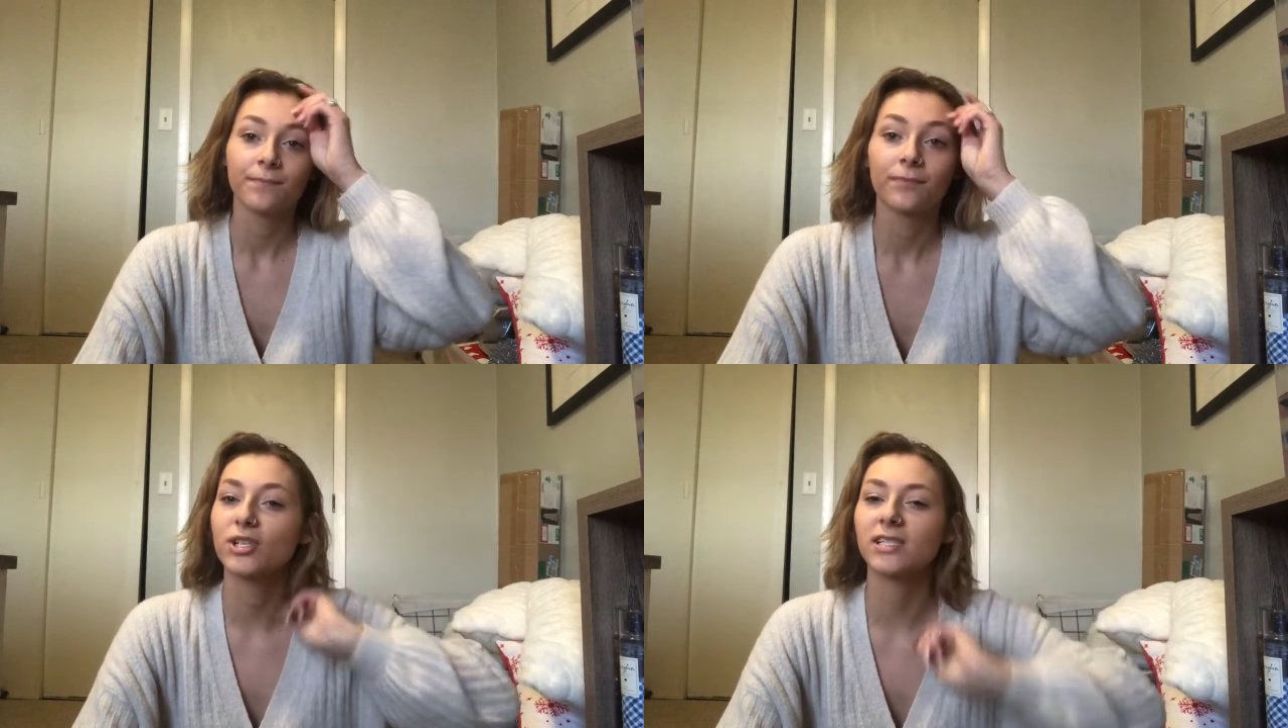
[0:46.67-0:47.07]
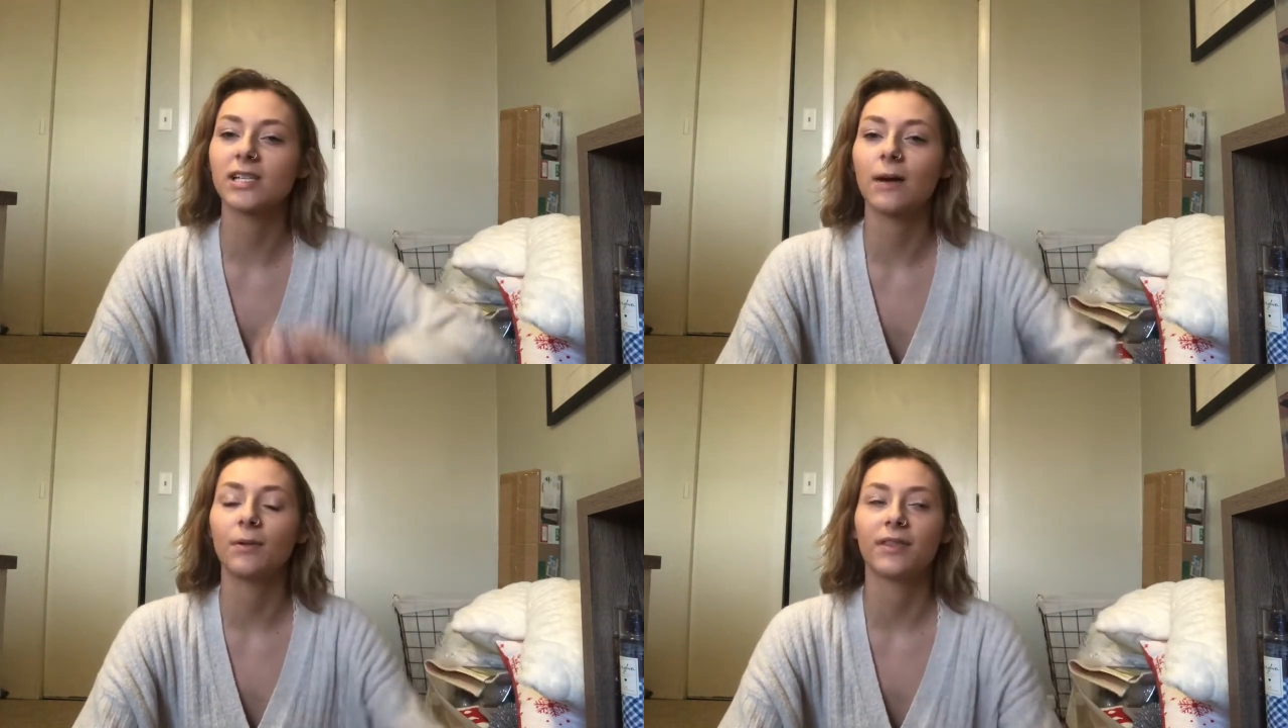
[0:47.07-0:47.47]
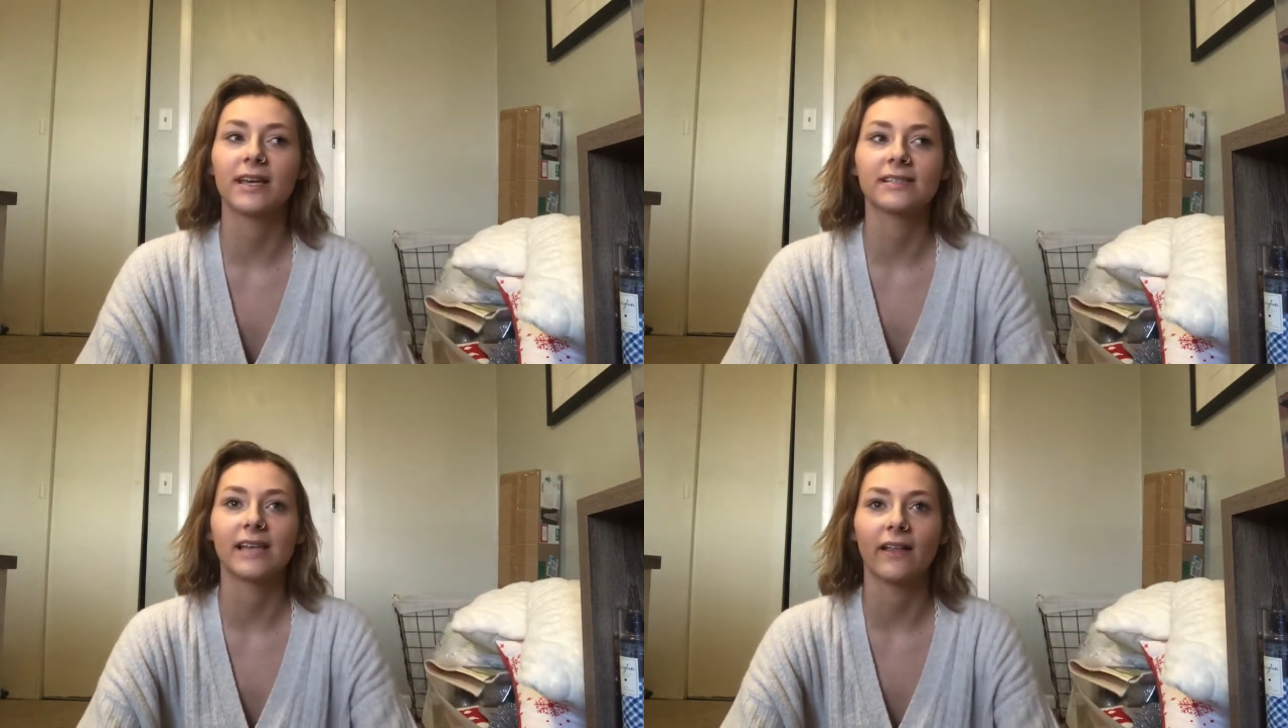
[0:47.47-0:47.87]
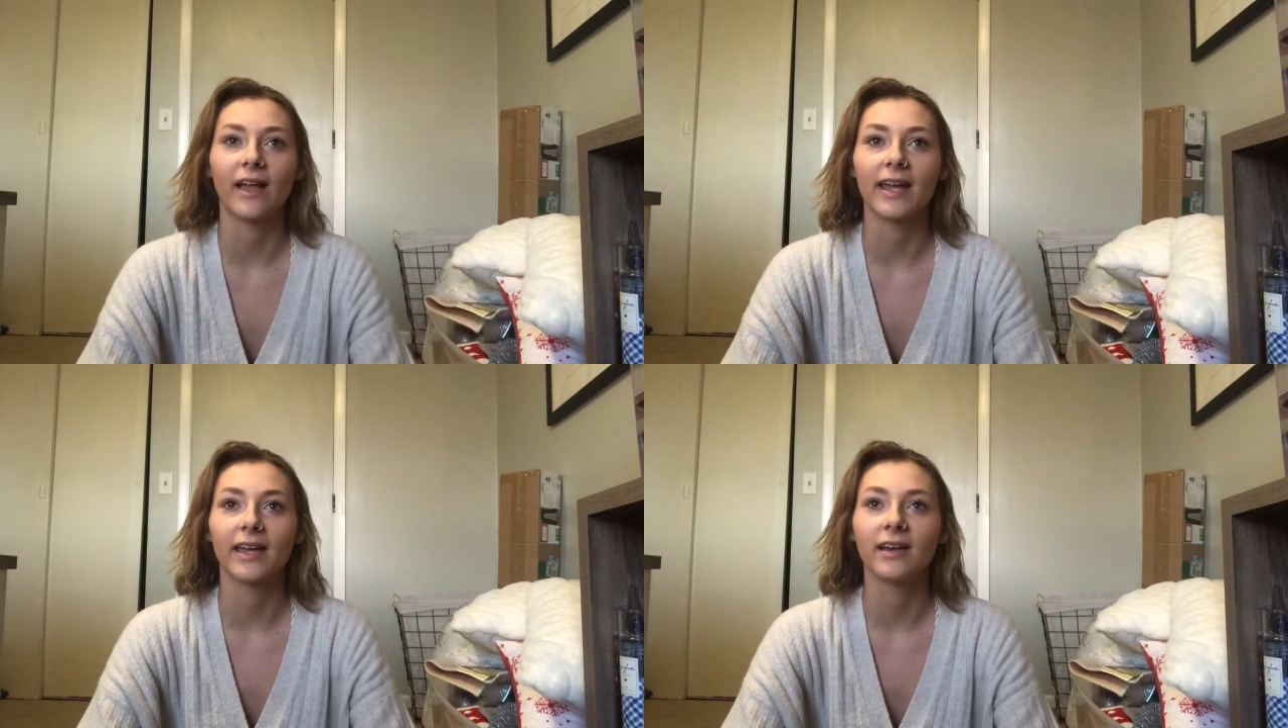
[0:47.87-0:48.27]
just a couple things that
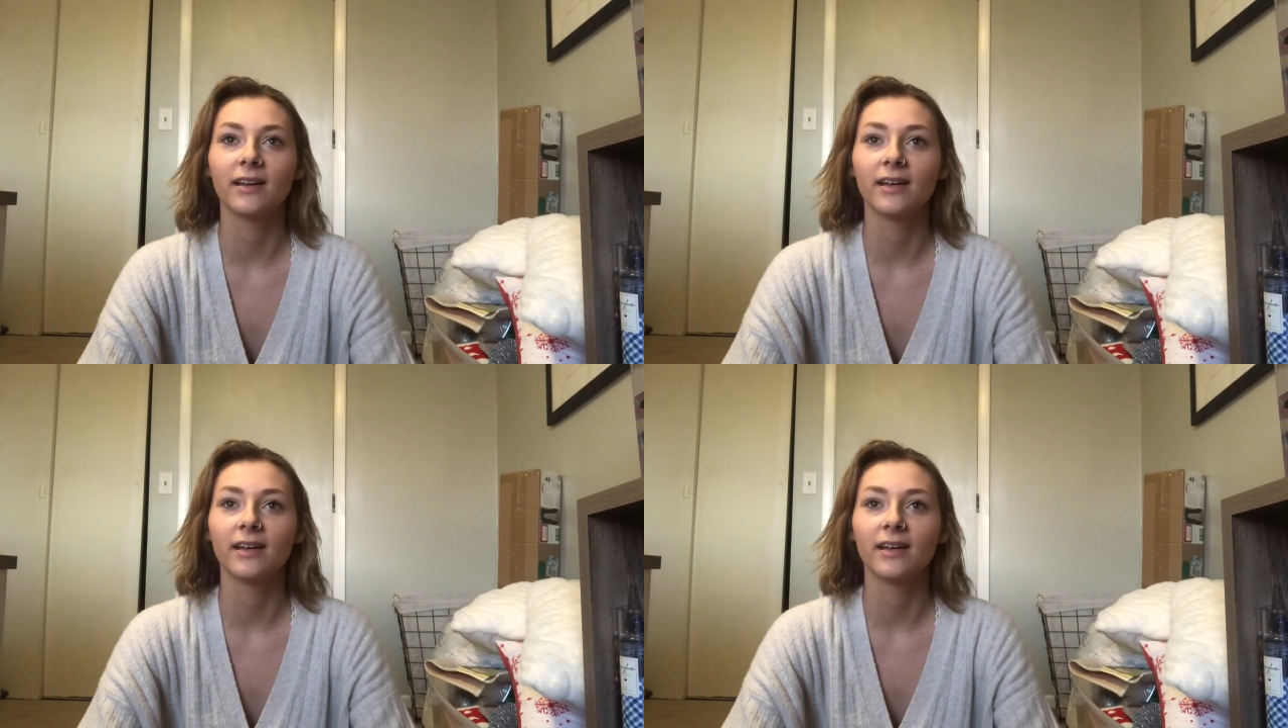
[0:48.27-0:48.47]
like